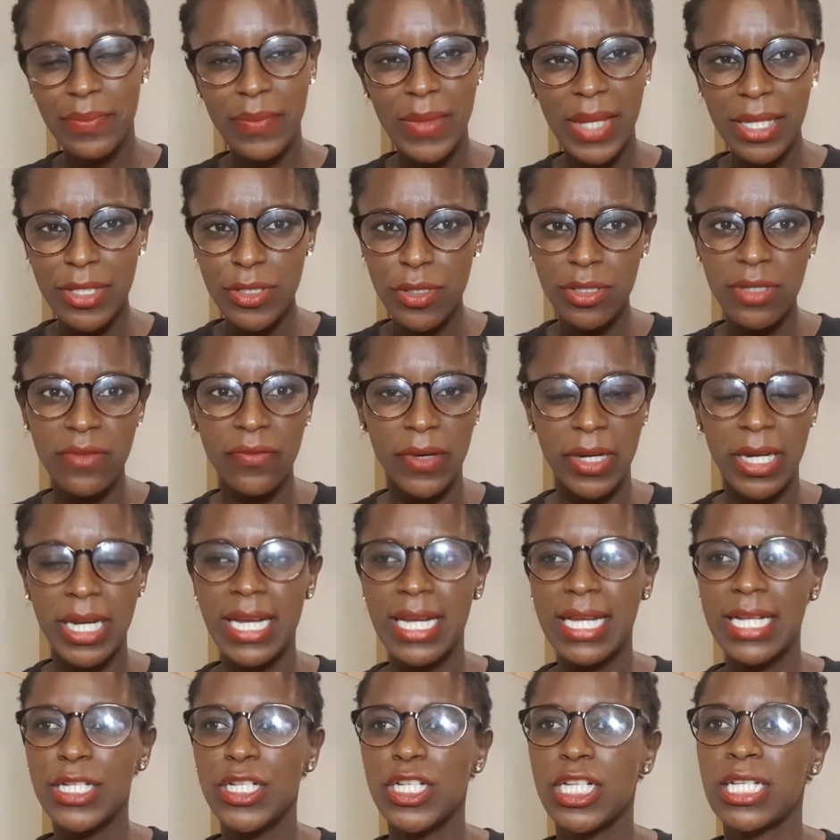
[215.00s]
it's also very
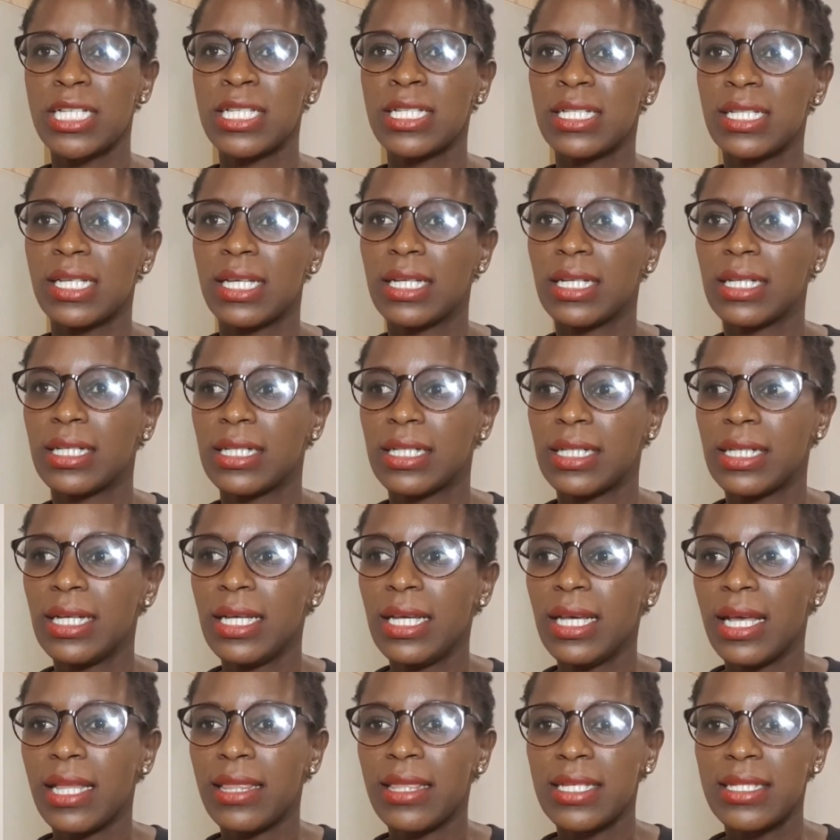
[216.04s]
interesting.
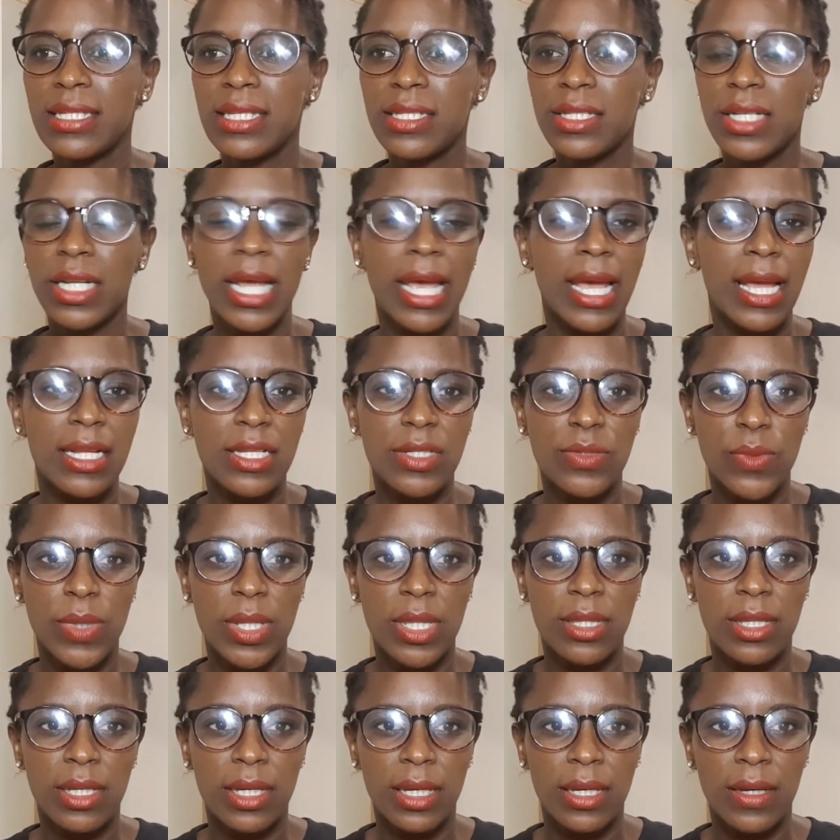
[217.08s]
The season ends with
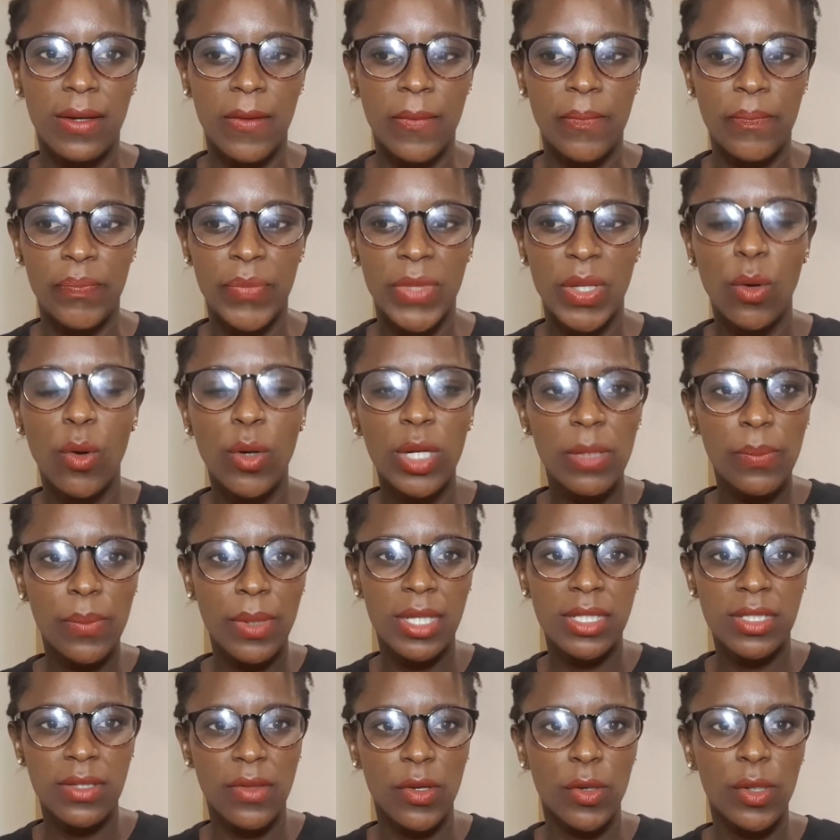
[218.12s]
the
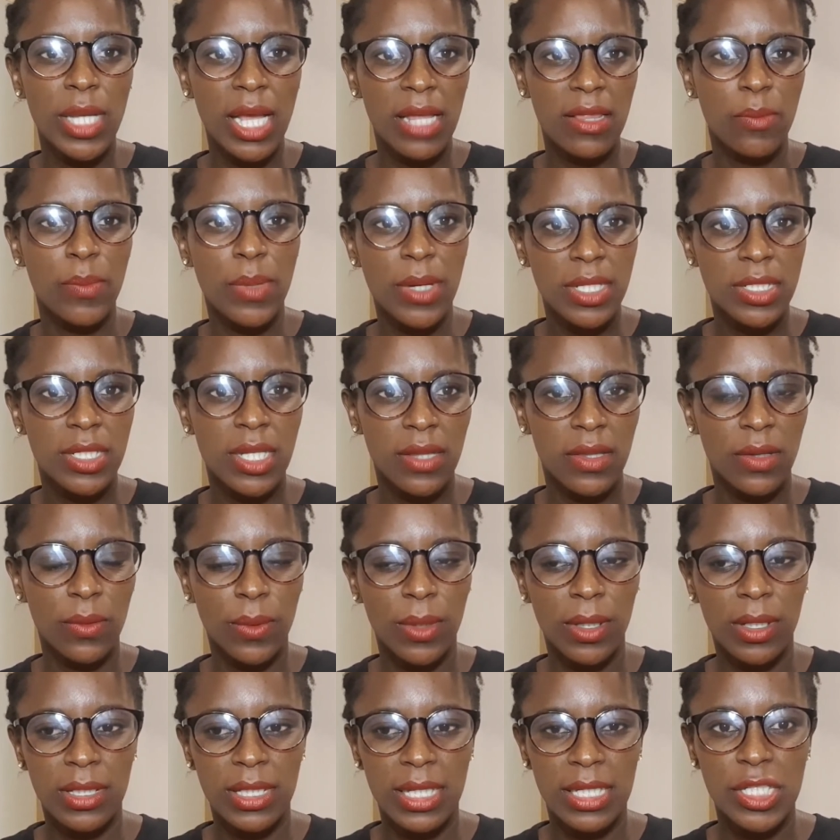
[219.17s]
only other person in the
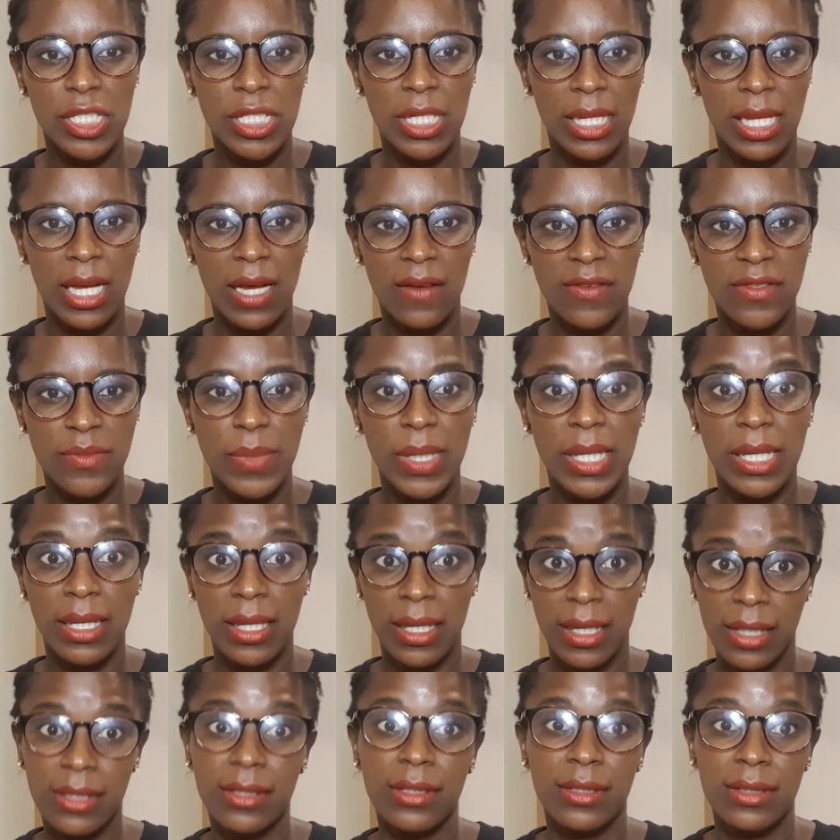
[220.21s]
world that she loves being
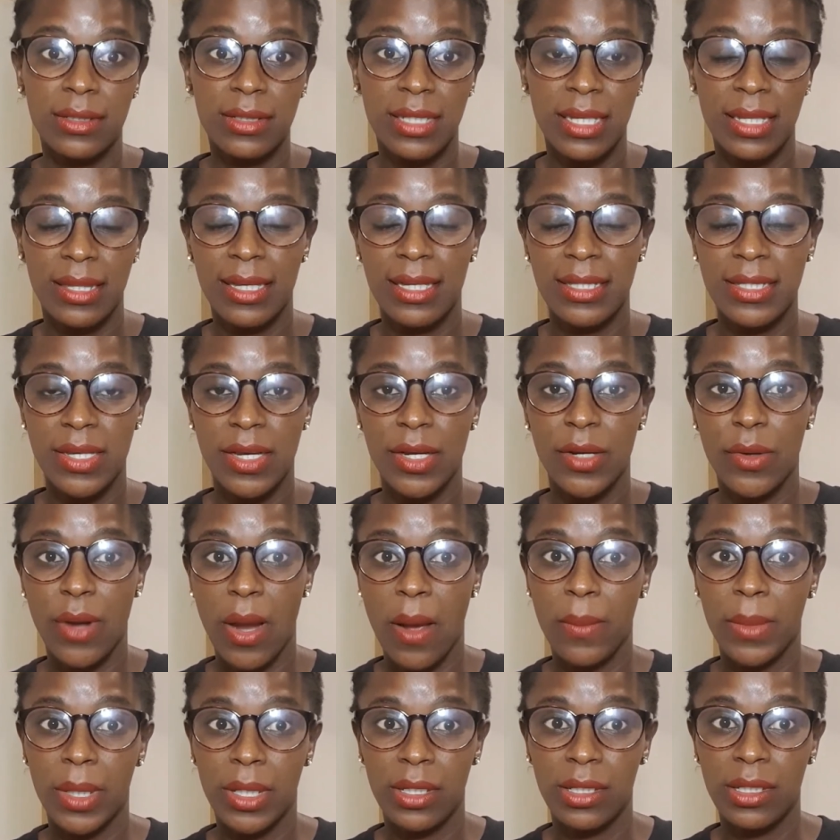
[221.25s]
killed, and that's her
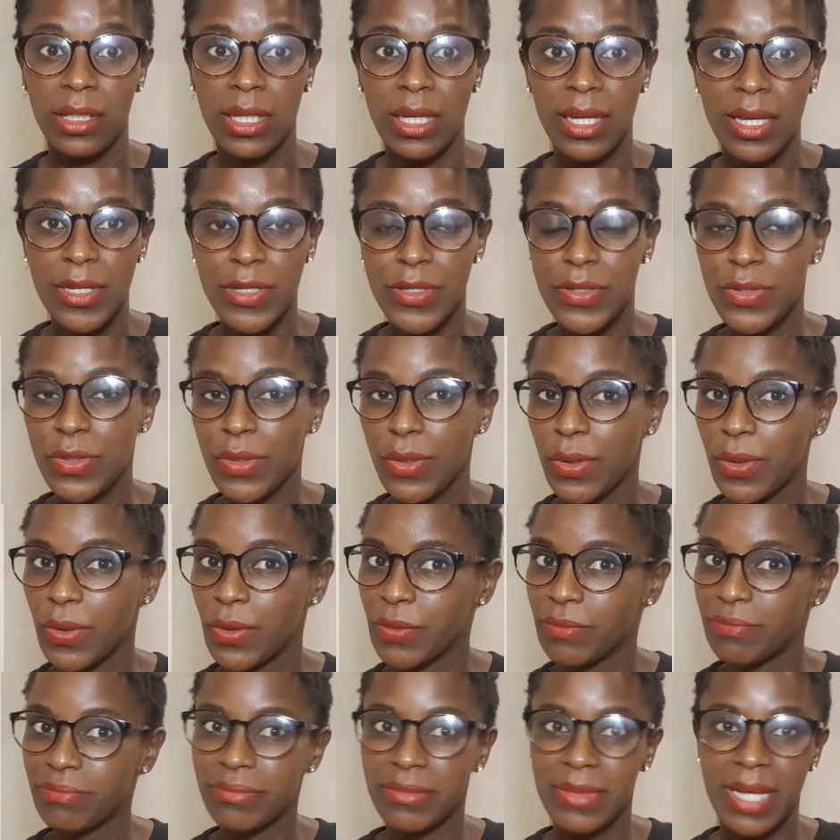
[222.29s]
grandma.
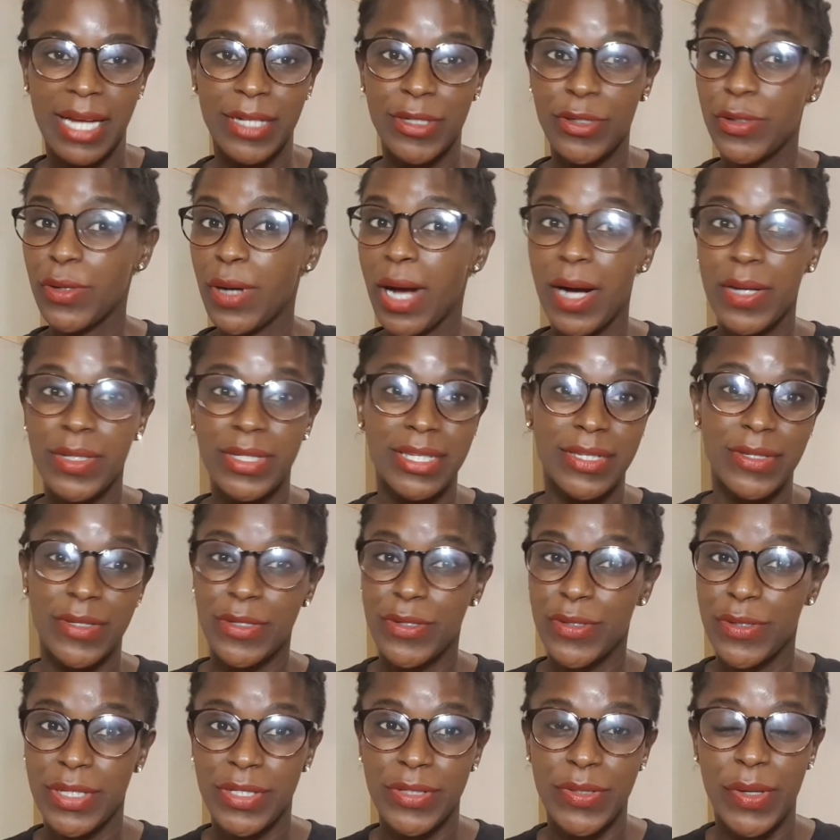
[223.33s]
So I don't know how season
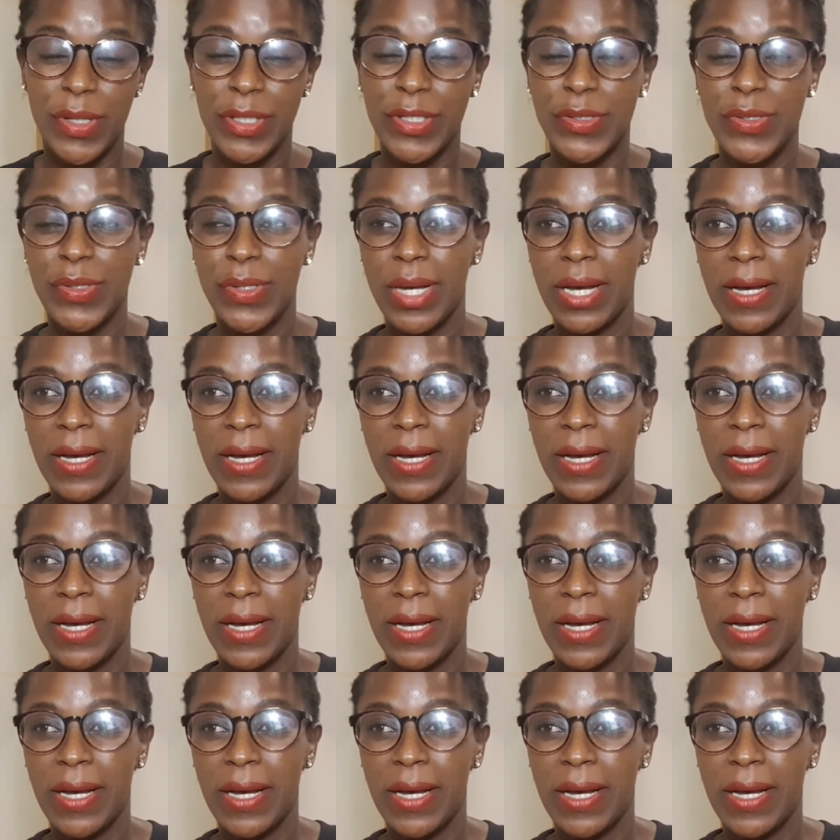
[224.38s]
2 is going to